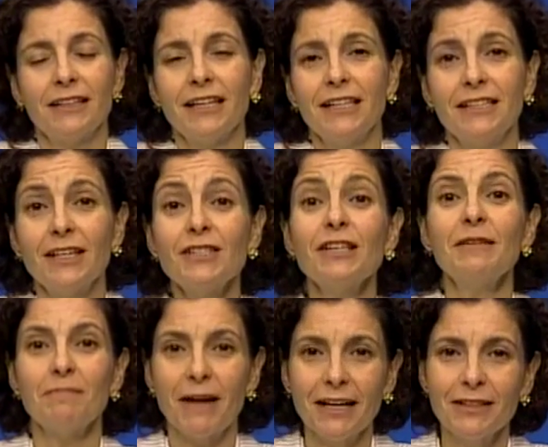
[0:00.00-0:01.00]
it
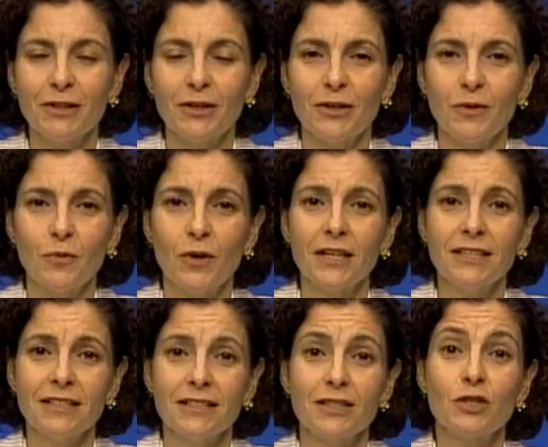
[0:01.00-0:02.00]
doesn't matter
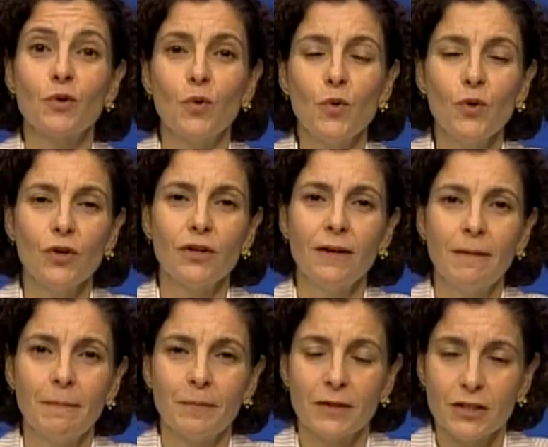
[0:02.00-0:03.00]
what school
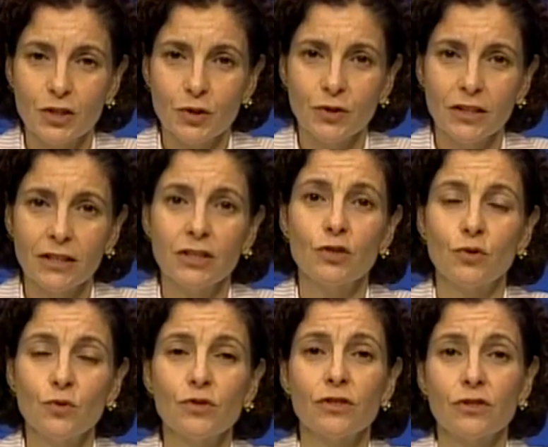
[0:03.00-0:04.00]
the student
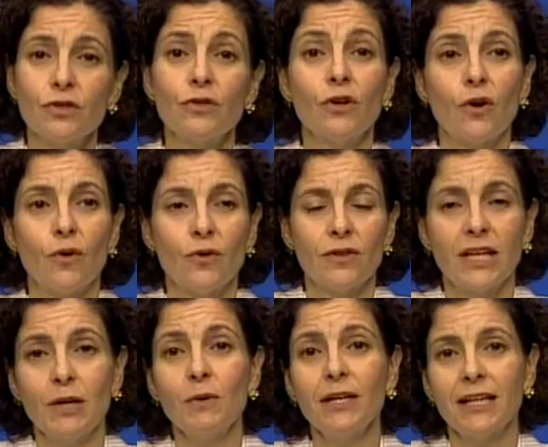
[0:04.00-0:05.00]
chooses to go,
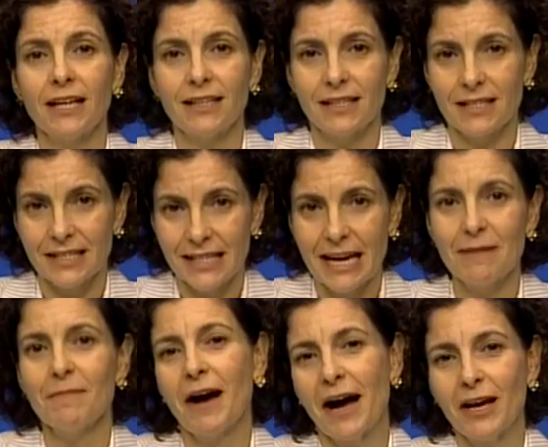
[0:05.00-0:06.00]
they will get the
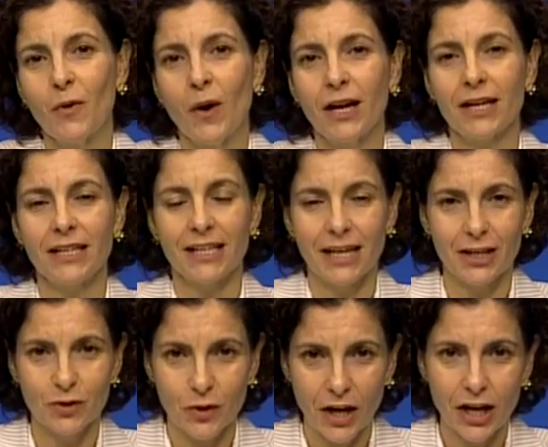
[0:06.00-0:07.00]
same high quality
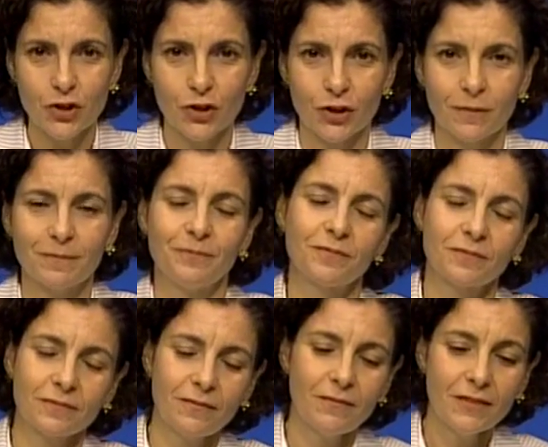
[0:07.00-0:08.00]
education.
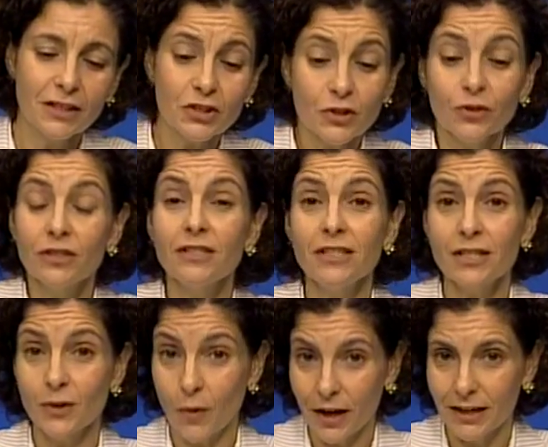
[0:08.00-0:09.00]
So this is
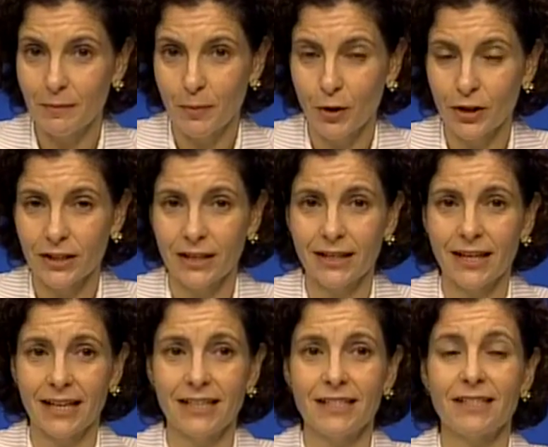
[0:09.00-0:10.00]
quite important,
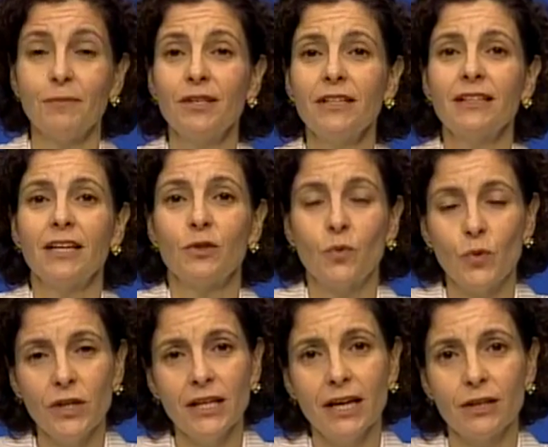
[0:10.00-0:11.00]
and it's something that
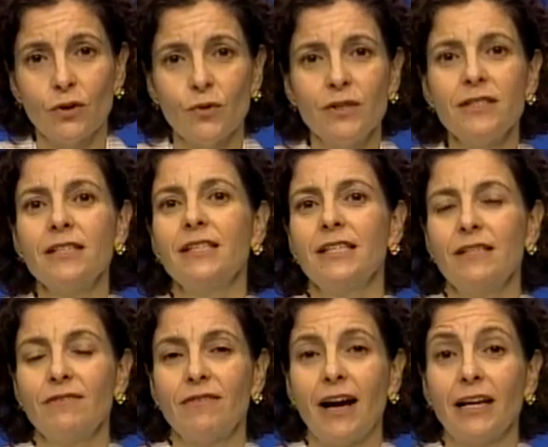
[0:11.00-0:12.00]
we at
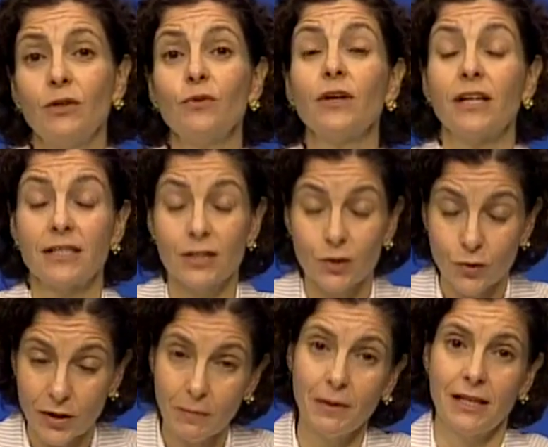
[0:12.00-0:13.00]
OECD value
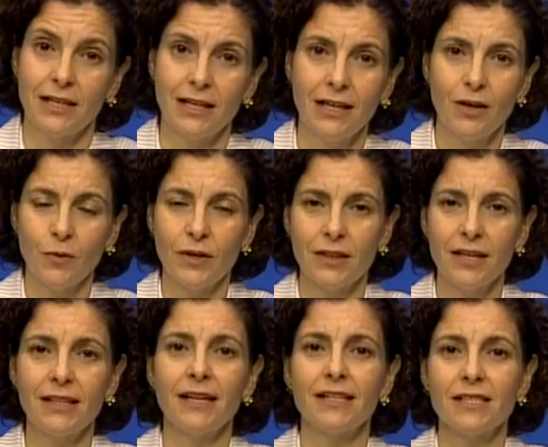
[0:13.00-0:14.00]
extremely. We
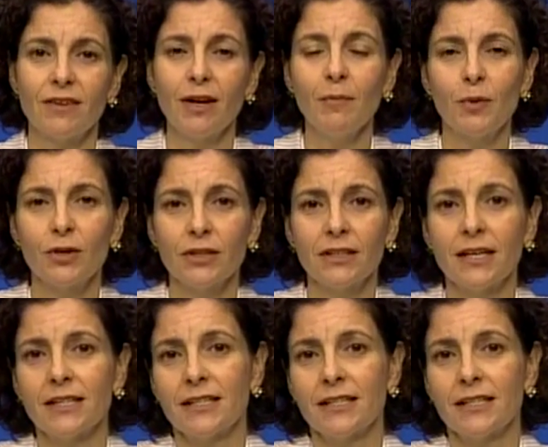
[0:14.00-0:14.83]
think that it's very important that